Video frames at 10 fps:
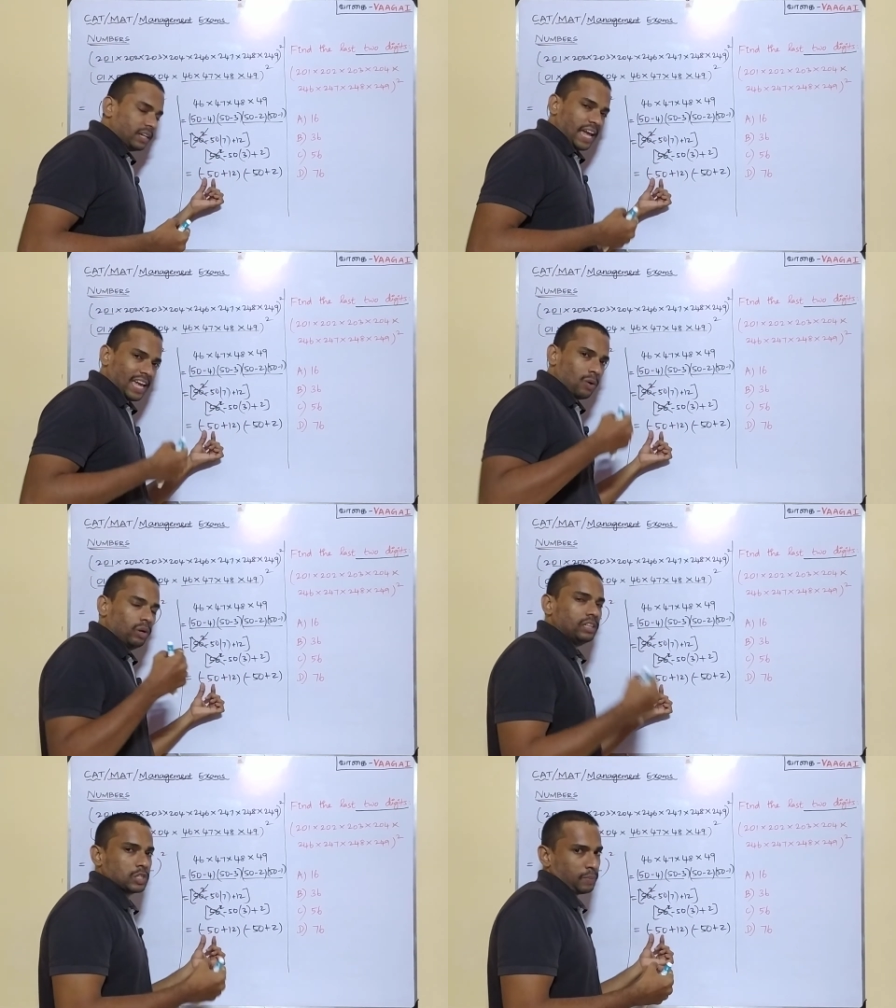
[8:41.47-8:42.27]
taking
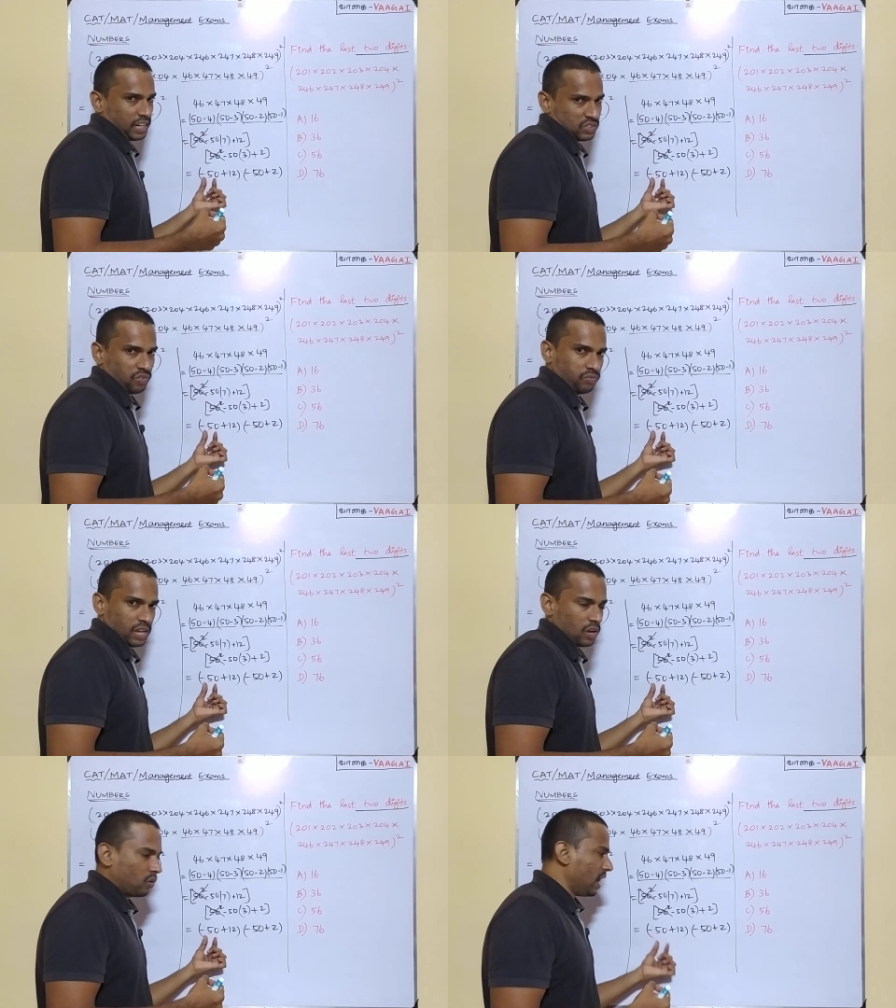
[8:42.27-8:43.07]
only this minus
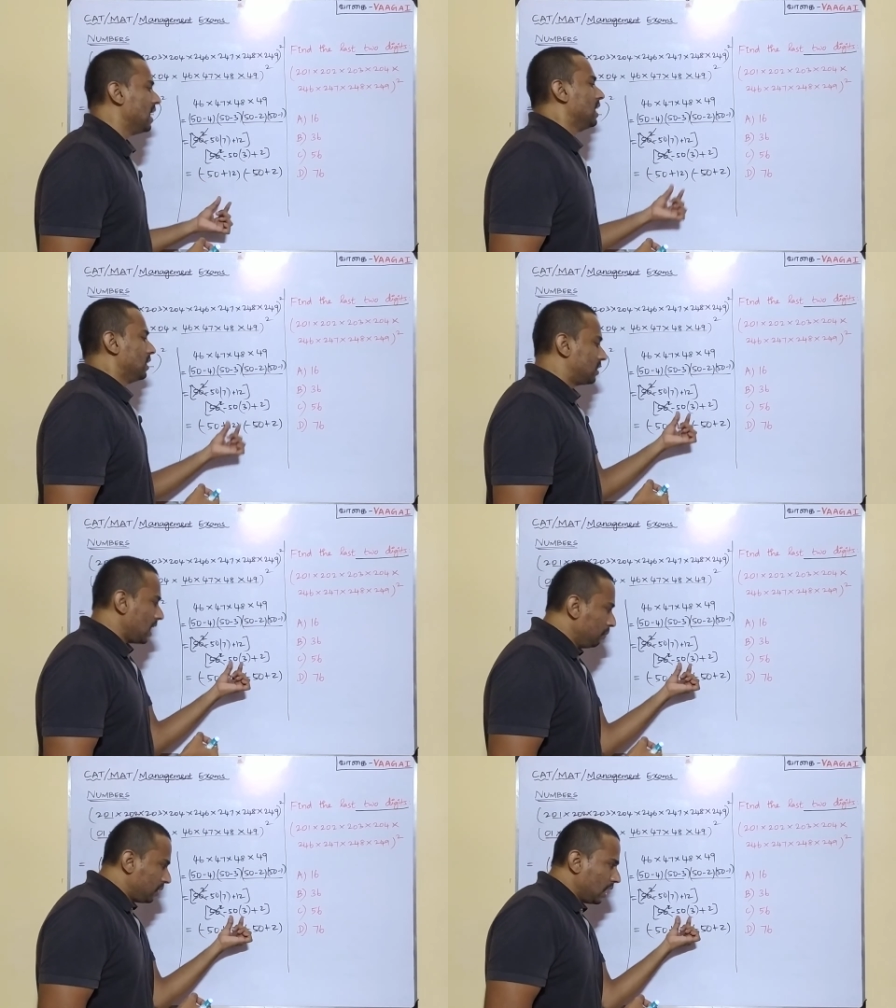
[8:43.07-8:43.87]
50 okay
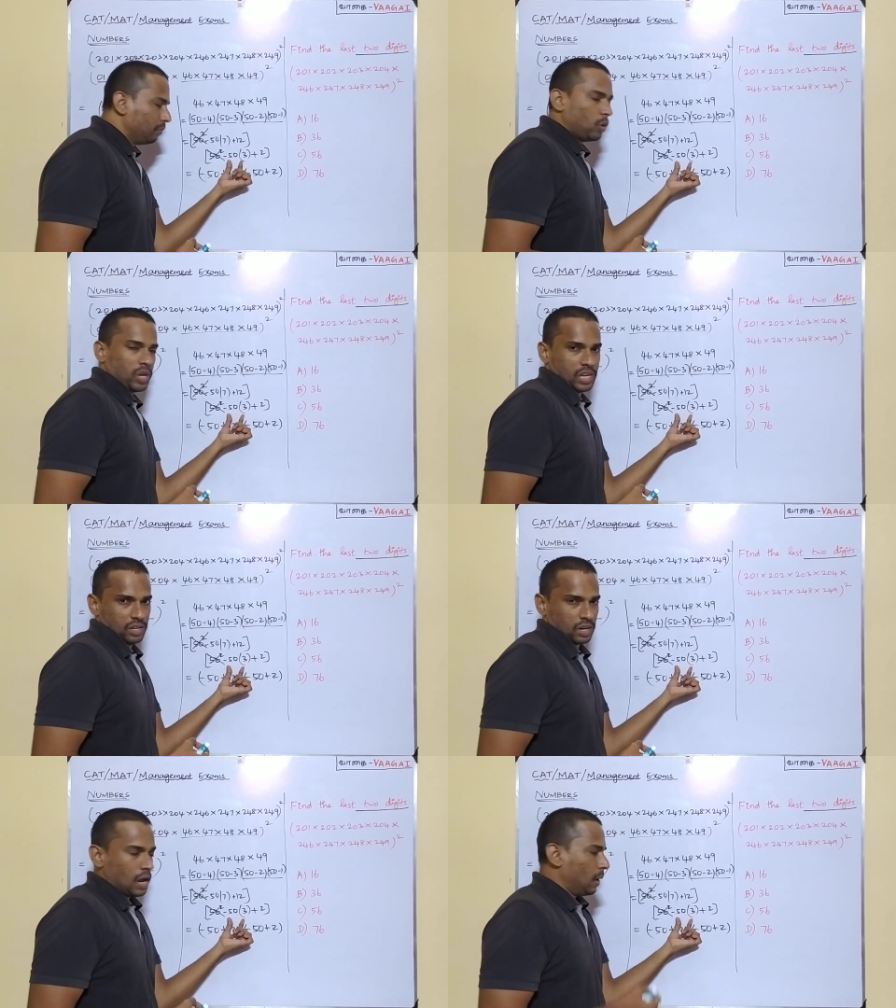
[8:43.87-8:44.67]
same thing i'm doing
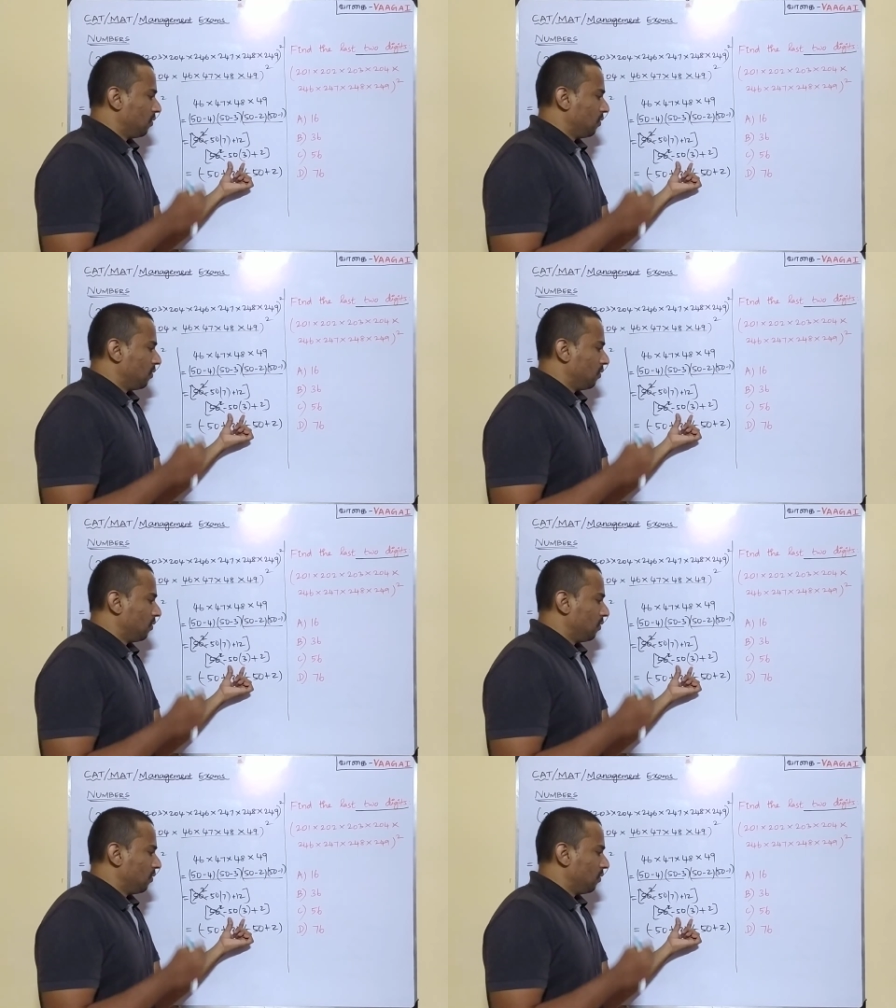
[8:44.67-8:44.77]
here